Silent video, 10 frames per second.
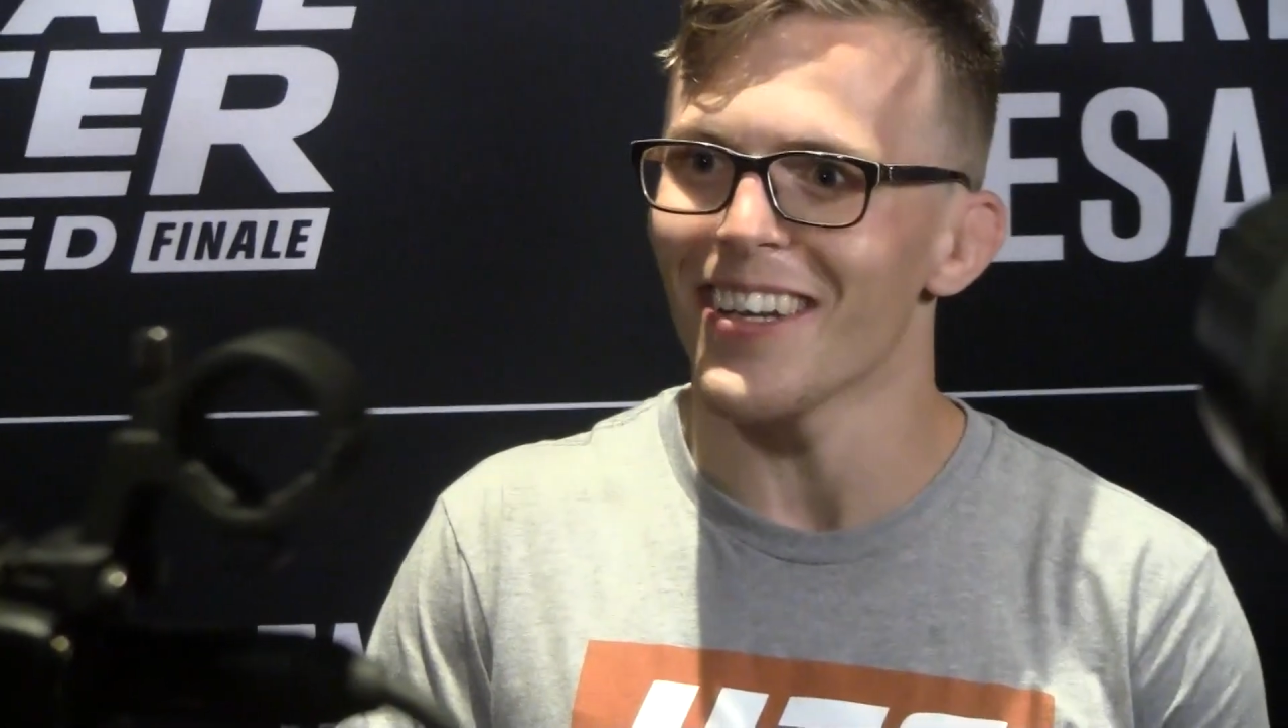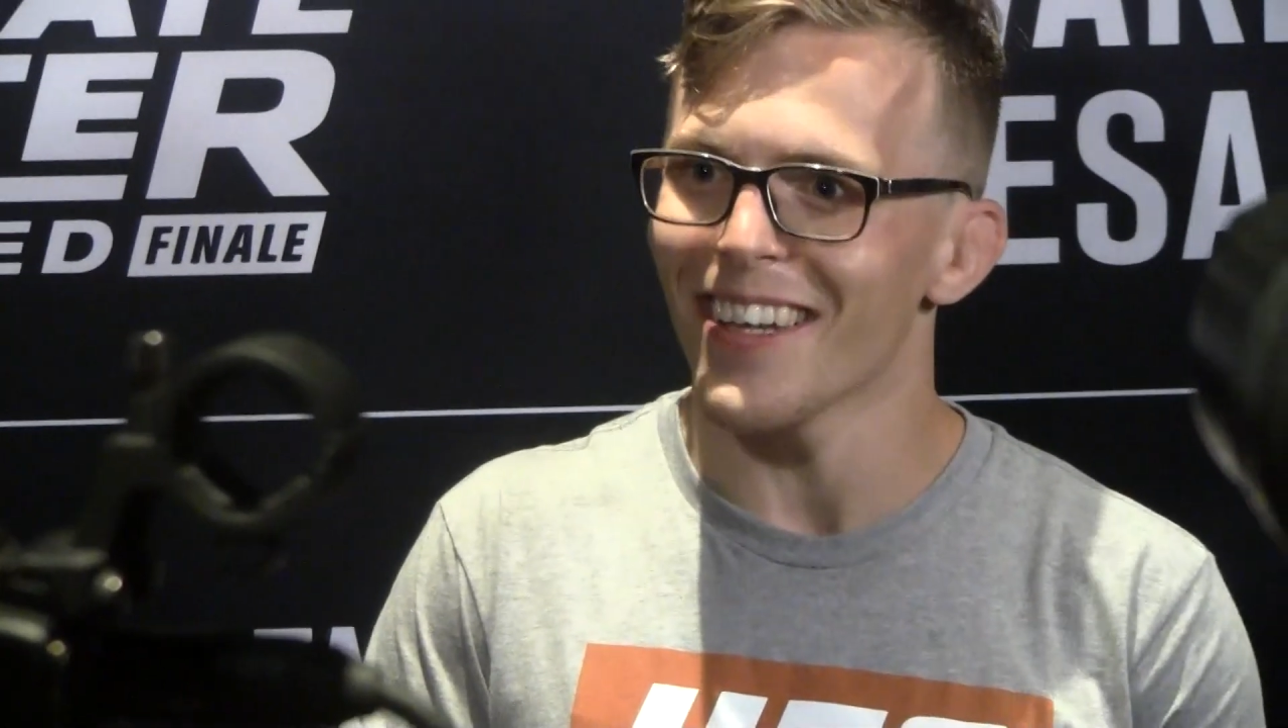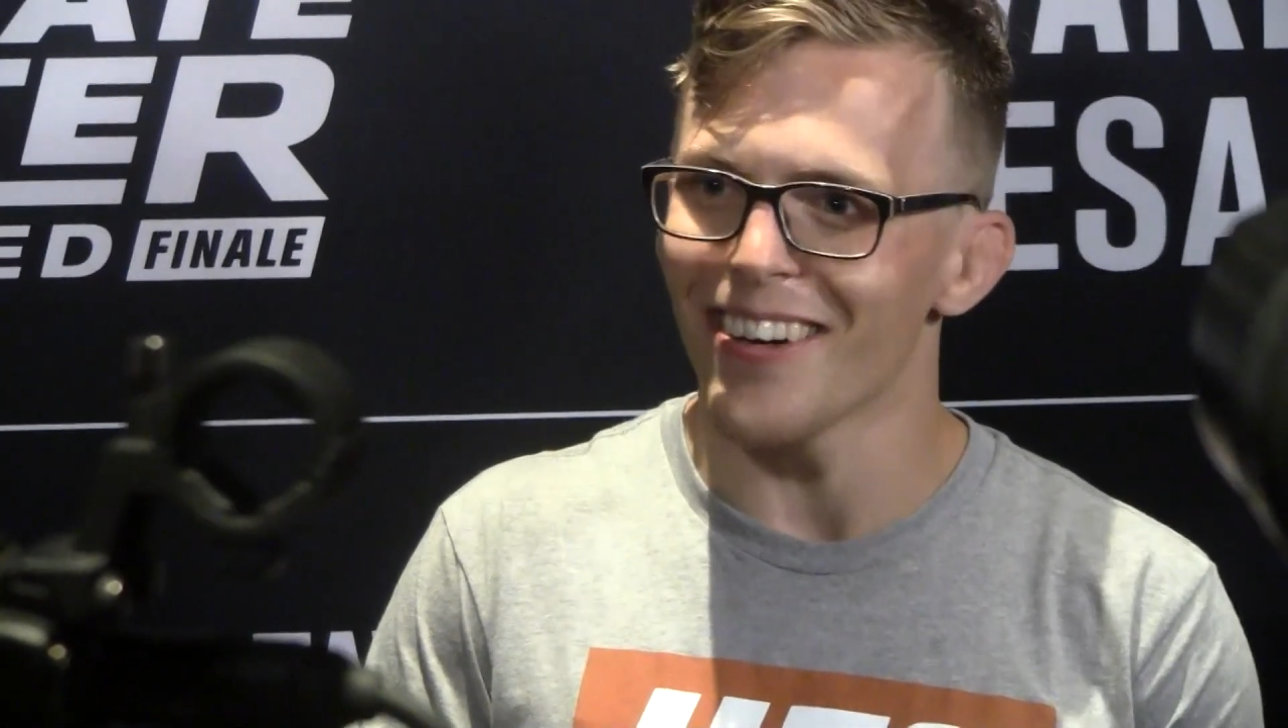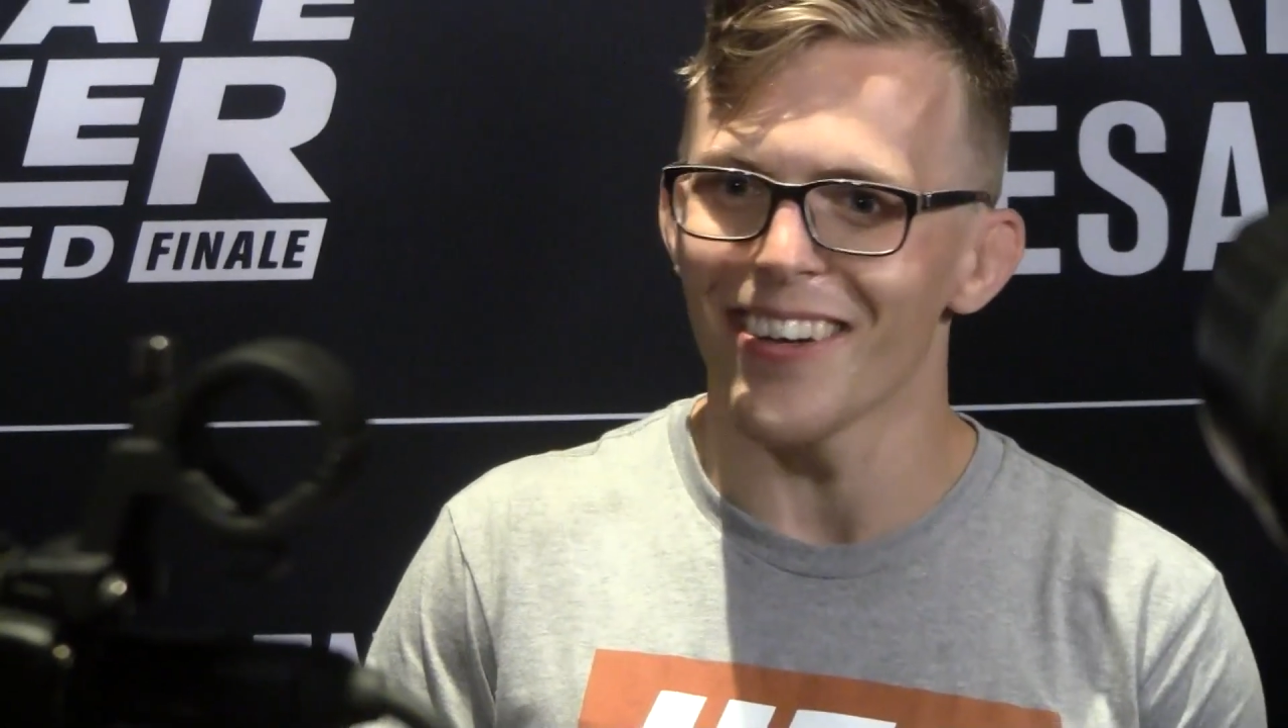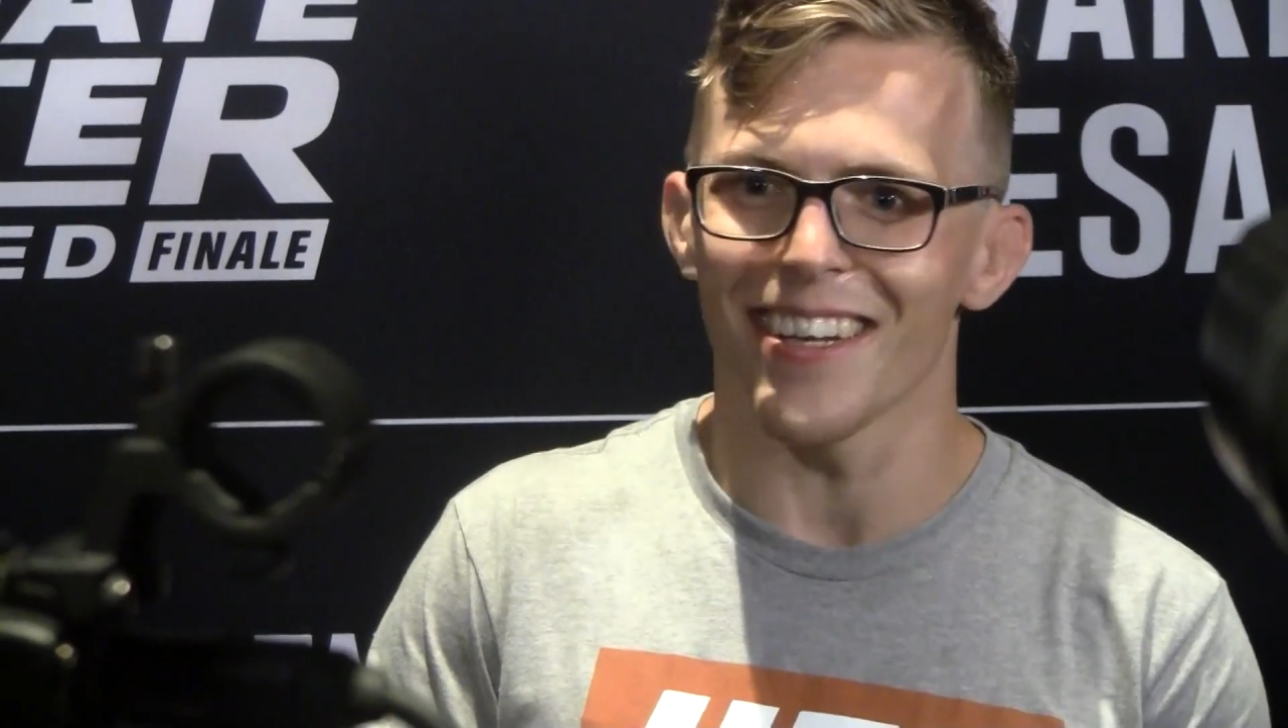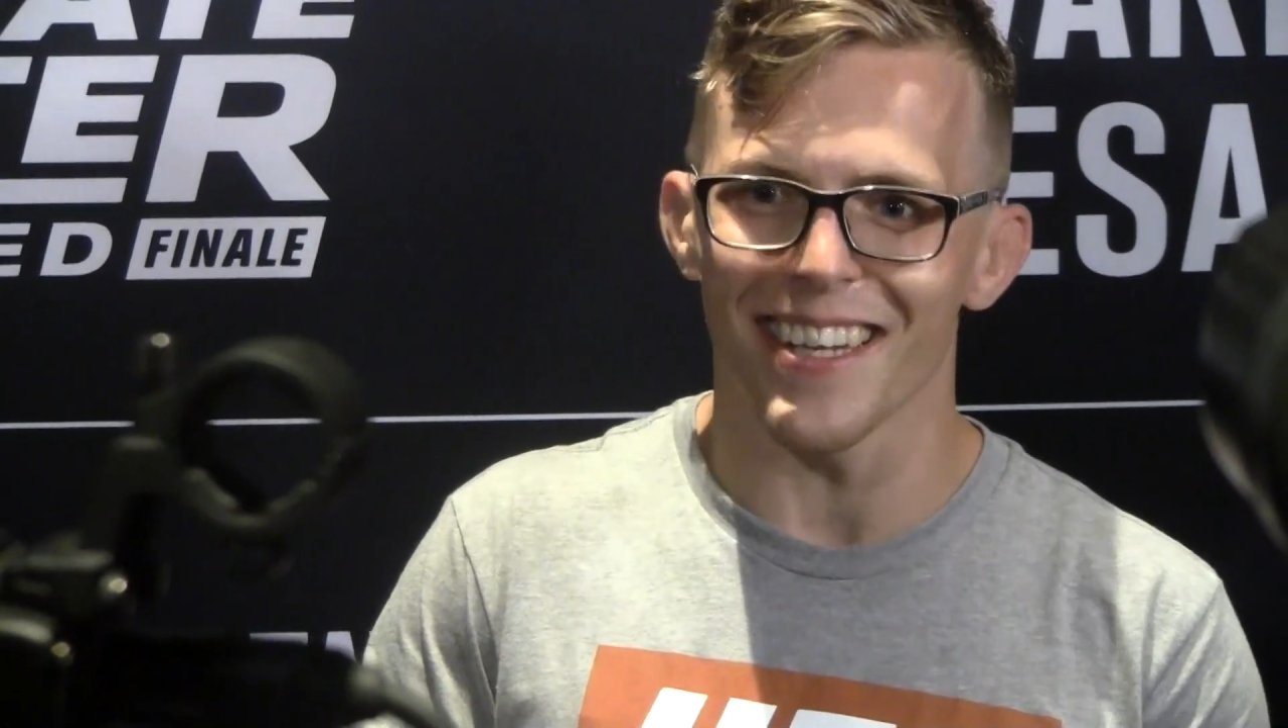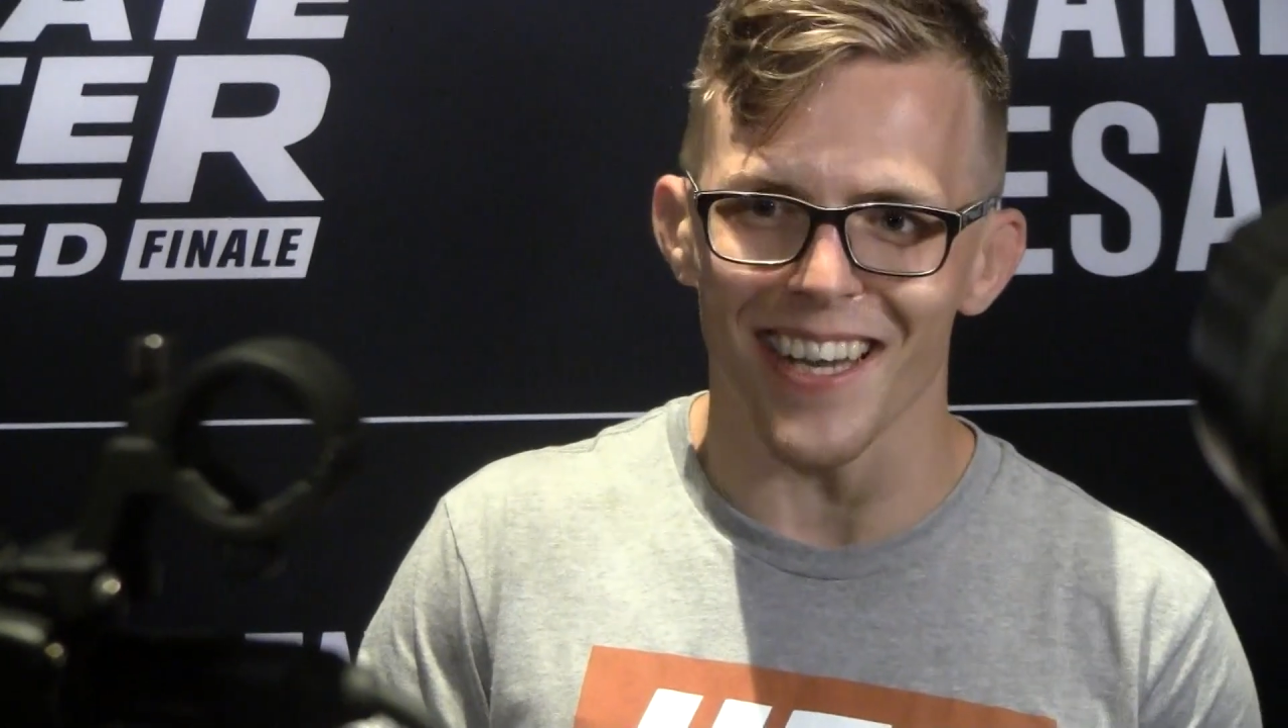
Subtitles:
You know, it